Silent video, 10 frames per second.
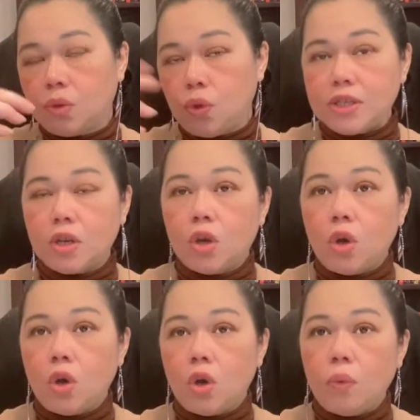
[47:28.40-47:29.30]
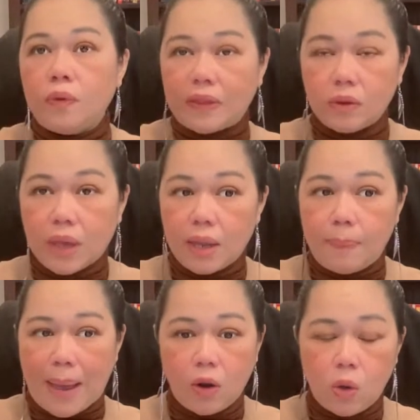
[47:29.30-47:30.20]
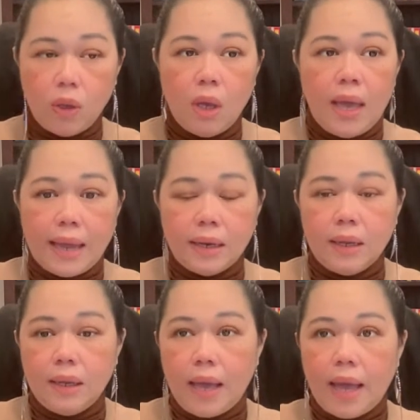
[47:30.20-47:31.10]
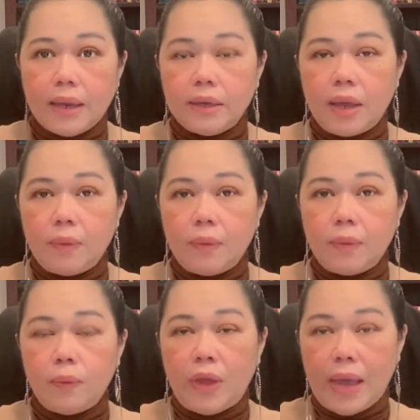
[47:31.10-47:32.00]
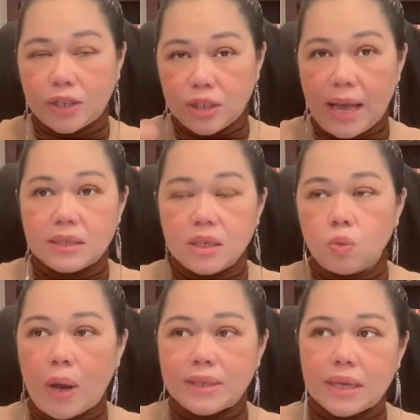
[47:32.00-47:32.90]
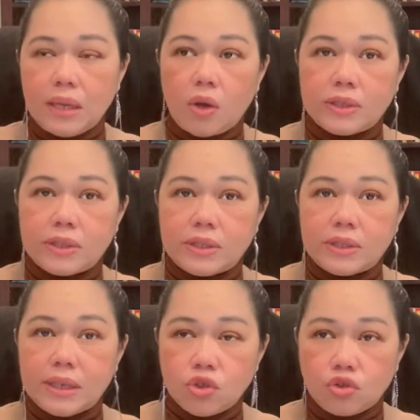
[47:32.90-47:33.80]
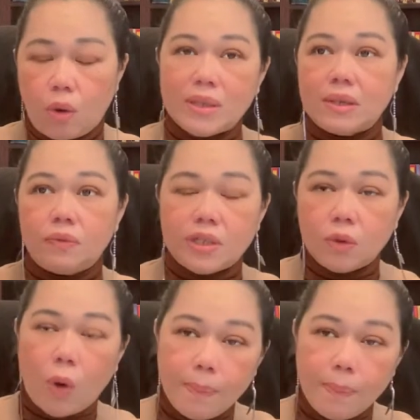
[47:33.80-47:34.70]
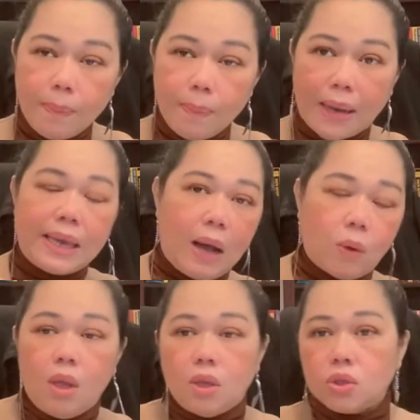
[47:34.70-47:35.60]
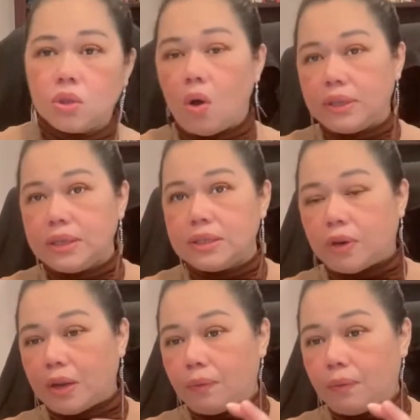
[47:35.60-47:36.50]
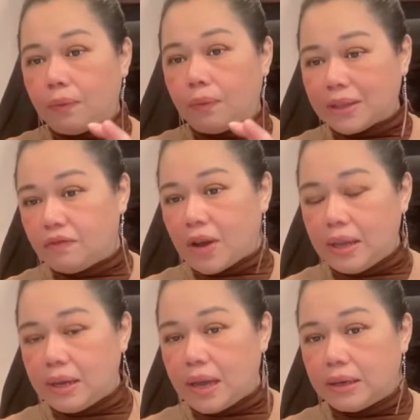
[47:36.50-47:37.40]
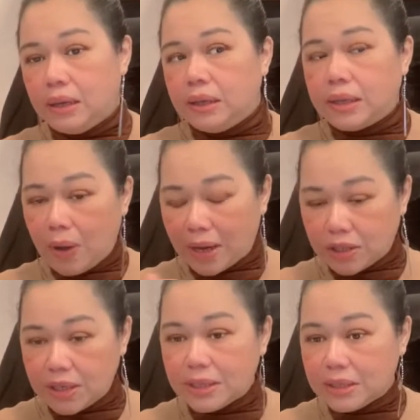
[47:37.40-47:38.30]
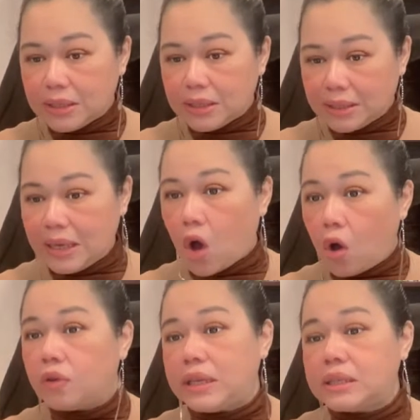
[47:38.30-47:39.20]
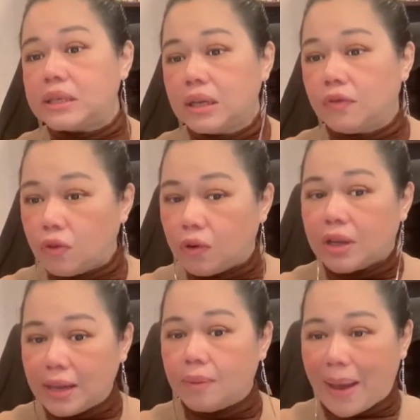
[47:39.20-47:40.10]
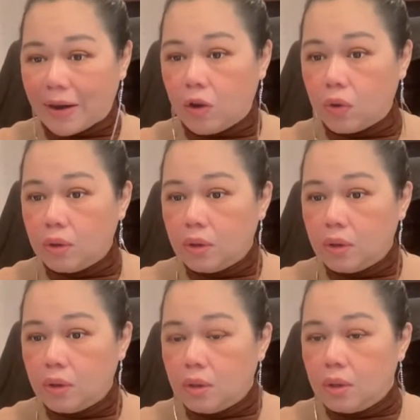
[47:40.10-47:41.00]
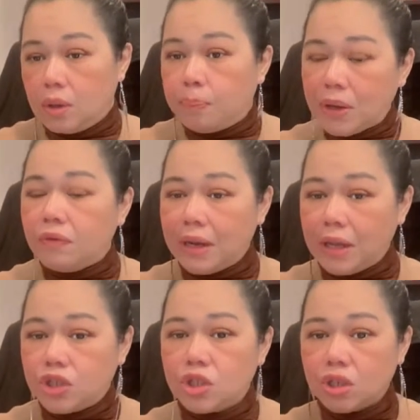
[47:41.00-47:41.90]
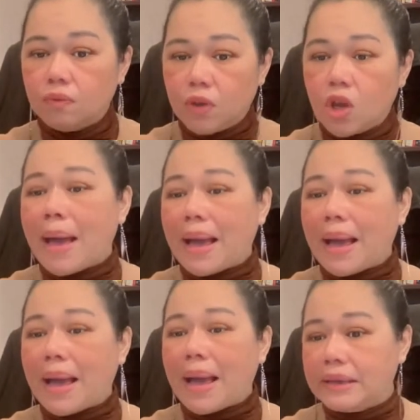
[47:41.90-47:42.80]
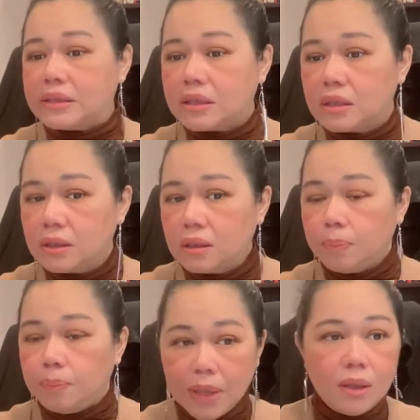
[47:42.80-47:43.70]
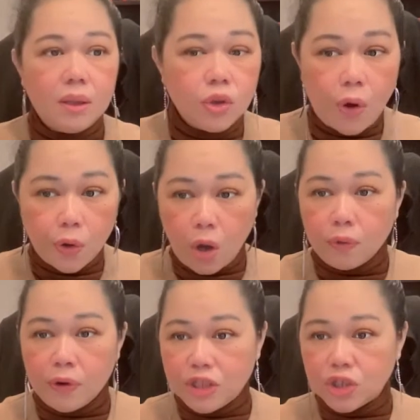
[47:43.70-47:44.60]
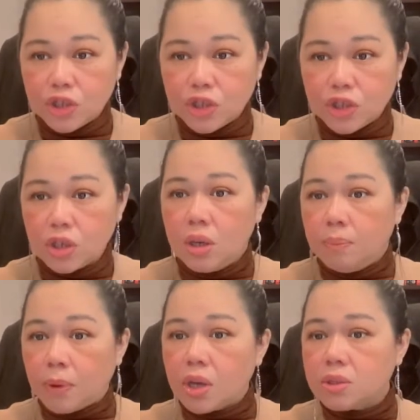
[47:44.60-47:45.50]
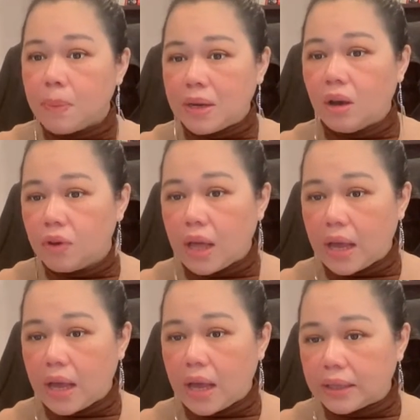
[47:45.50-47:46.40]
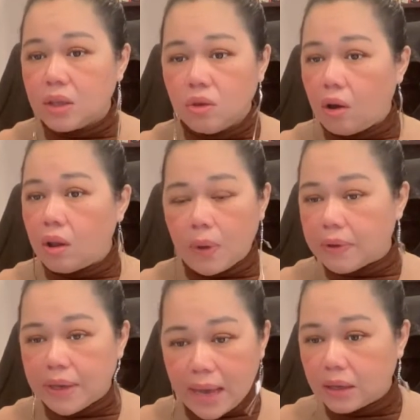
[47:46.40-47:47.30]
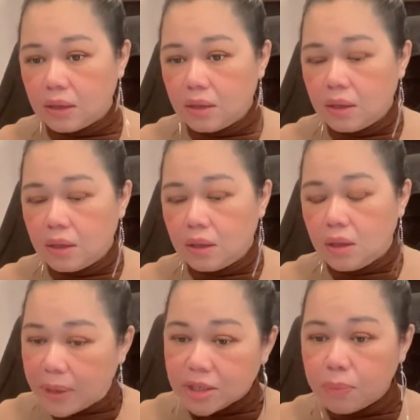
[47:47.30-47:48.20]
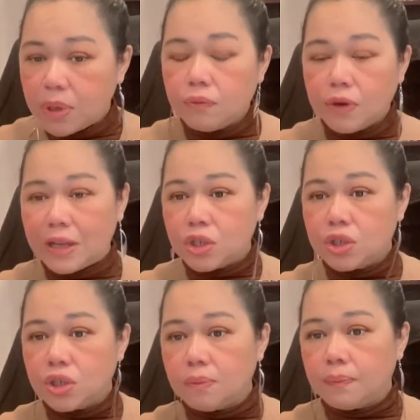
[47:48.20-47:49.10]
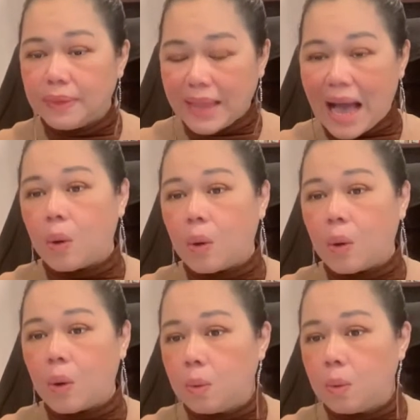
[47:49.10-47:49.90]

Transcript: 2 years ago we wanted to get a bank loan, and they actually asked us, why suddenly your sales drop? What's the reason? Why money out? So all this, when they rectify it, and they will actually see all this. If you want to get a bank loan, build relationship with your bankers. Build your relationship, because many of you all, I think you all are very young. Please build relationship now.